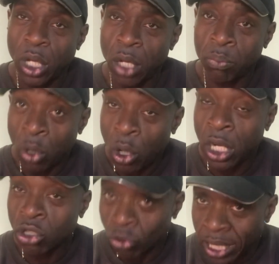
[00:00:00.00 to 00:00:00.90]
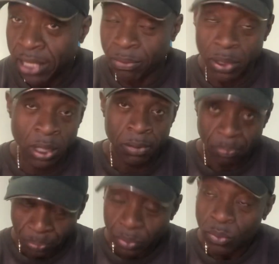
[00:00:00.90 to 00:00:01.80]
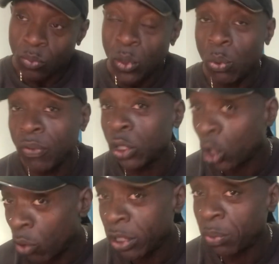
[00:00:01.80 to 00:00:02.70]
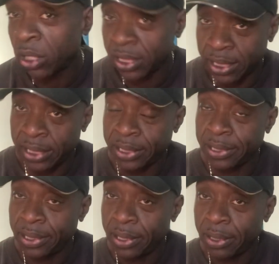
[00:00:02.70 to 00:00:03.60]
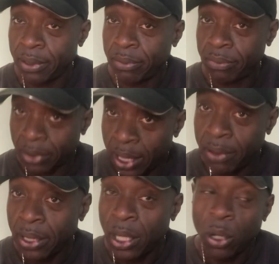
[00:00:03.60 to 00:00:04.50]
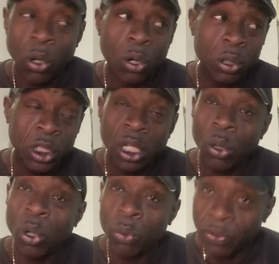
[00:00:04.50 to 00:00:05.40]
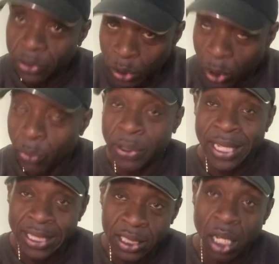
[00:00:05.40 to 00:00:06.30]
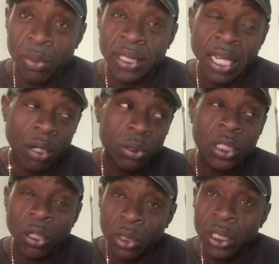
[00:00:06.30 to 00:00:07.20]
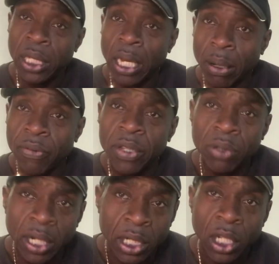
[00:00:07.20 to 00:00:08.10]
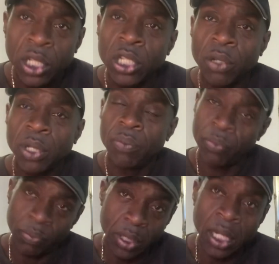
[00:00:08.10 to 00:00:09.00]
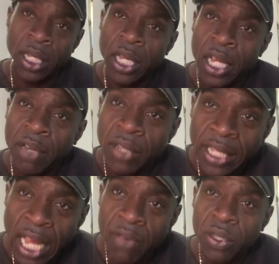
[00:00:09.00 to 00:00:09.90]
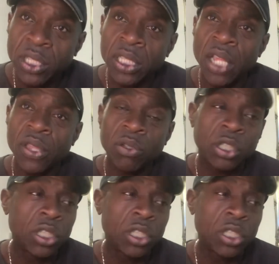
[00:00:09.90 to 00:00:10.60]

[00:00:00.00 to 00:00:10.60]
more agree with the Tories' policies, right? Or with Keir Starmer, I think like if they gave us another,